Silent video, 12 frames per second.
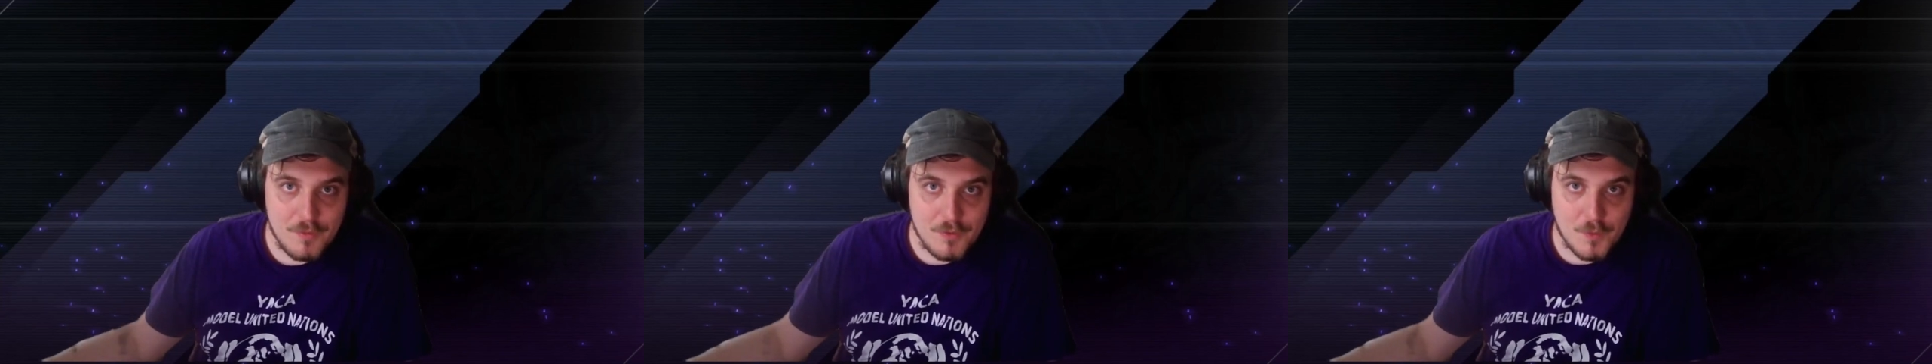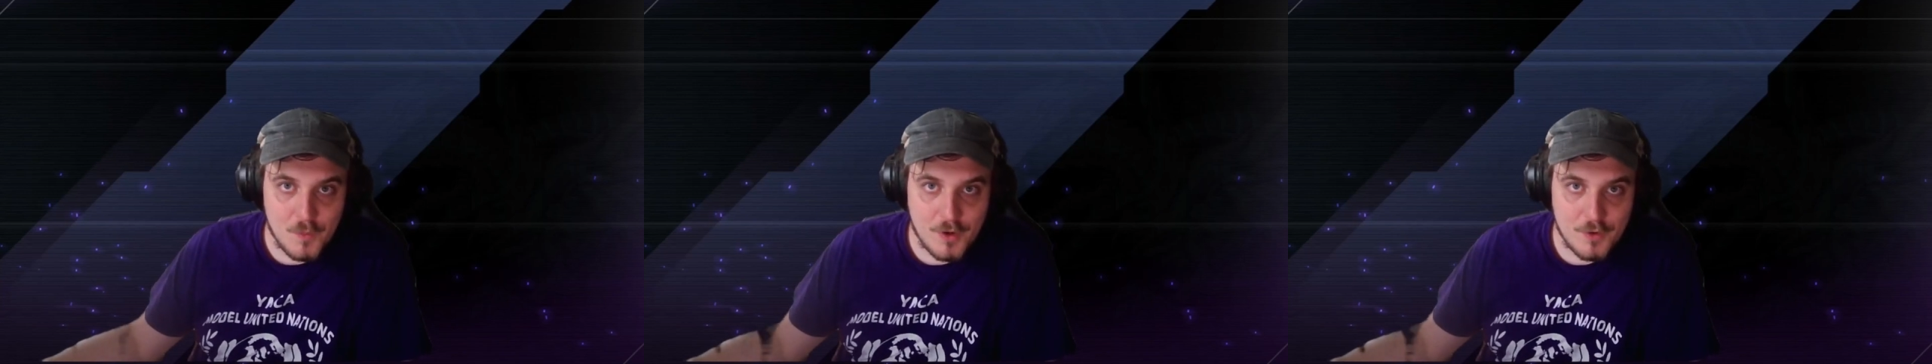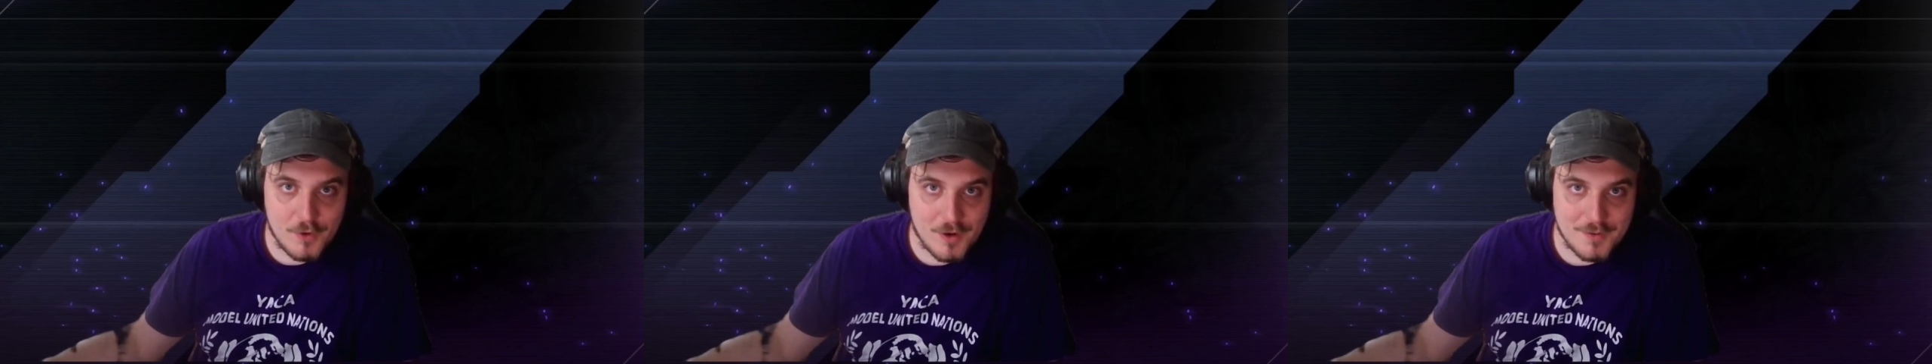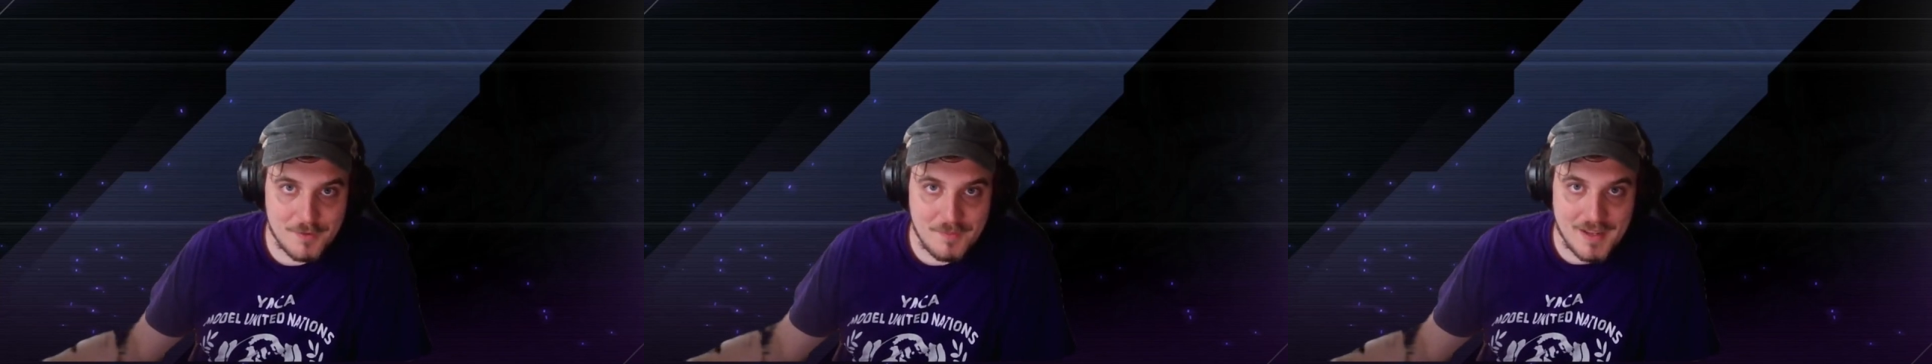you want to
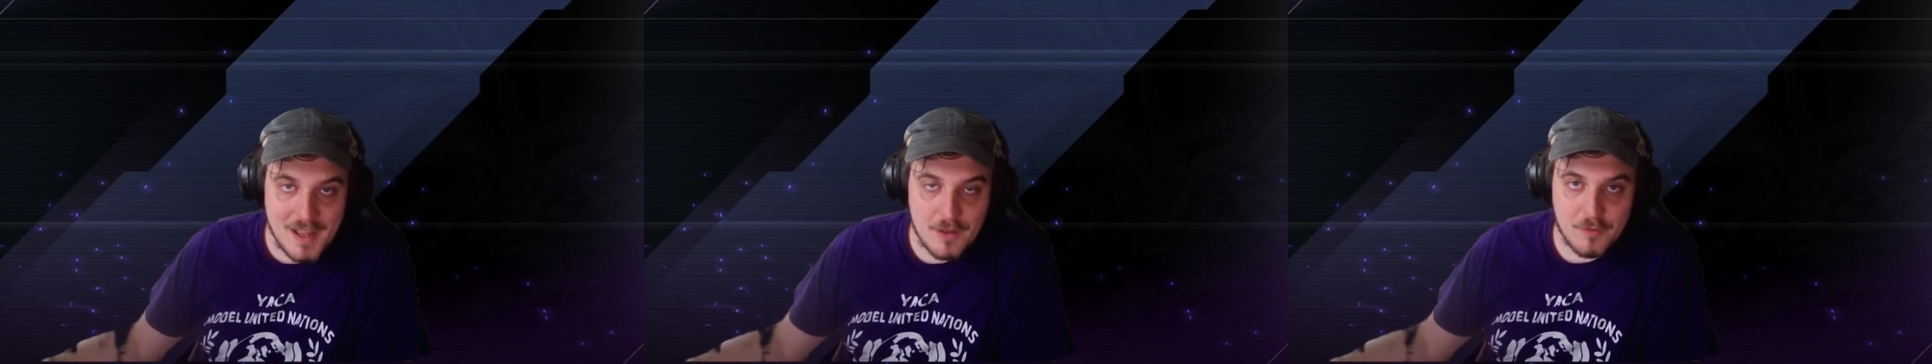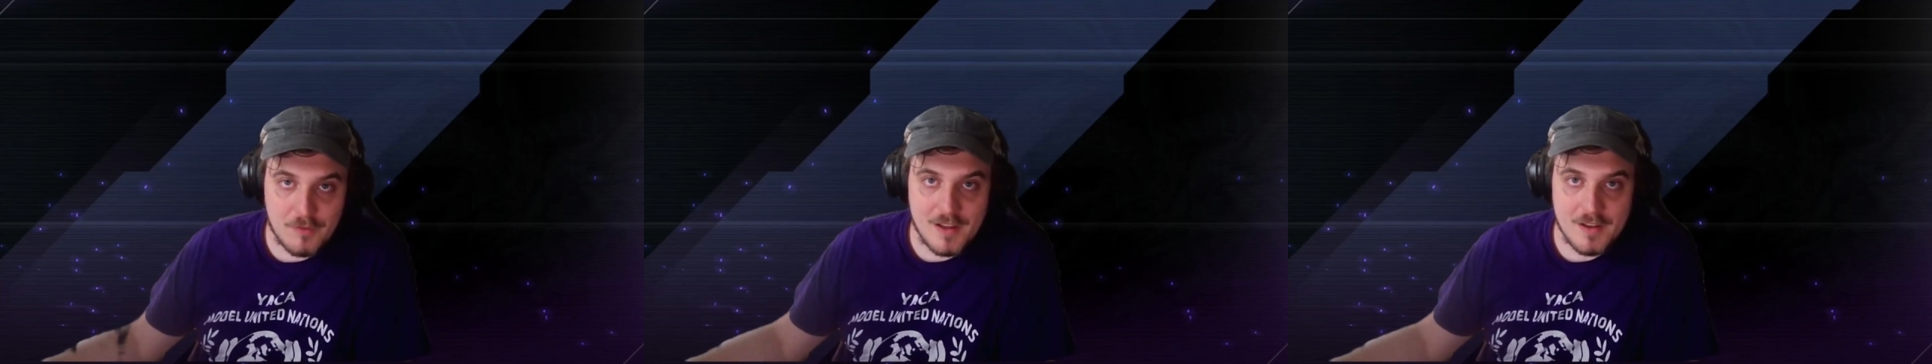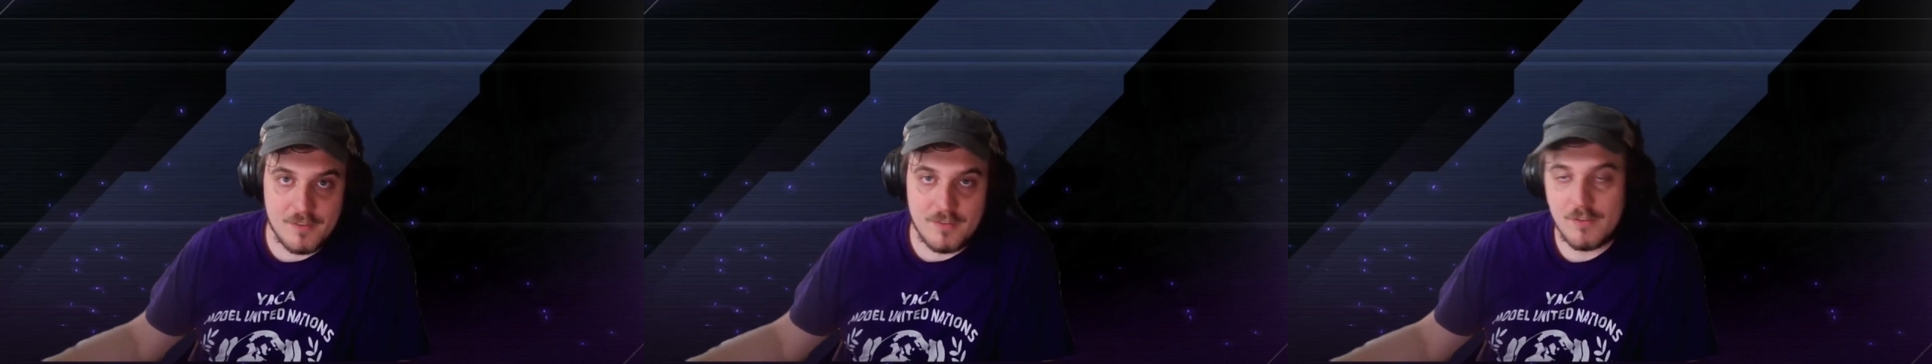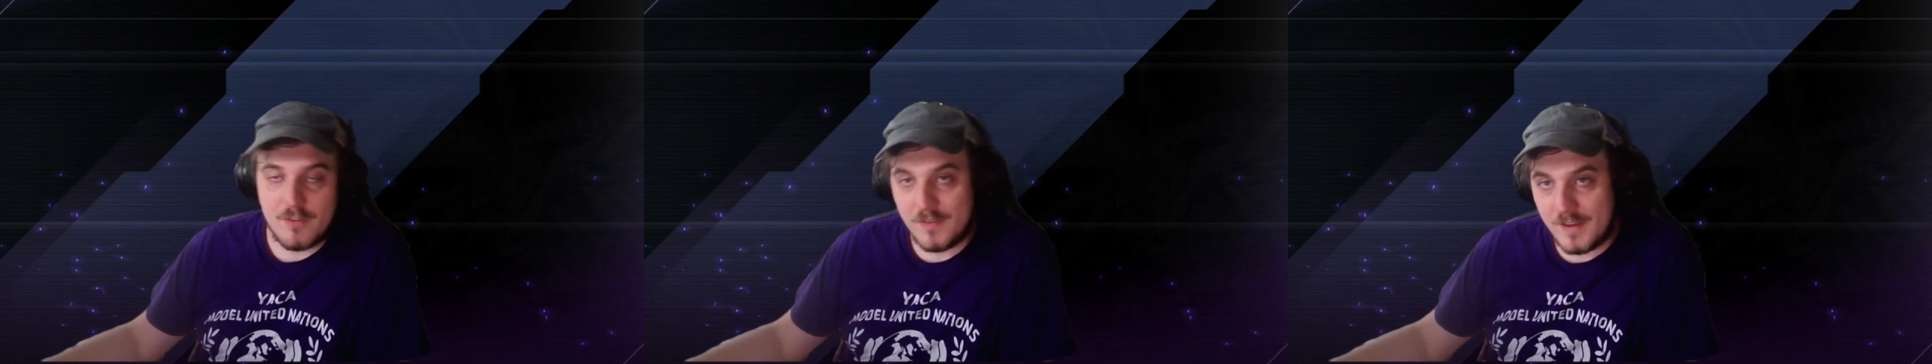talk to me outside of this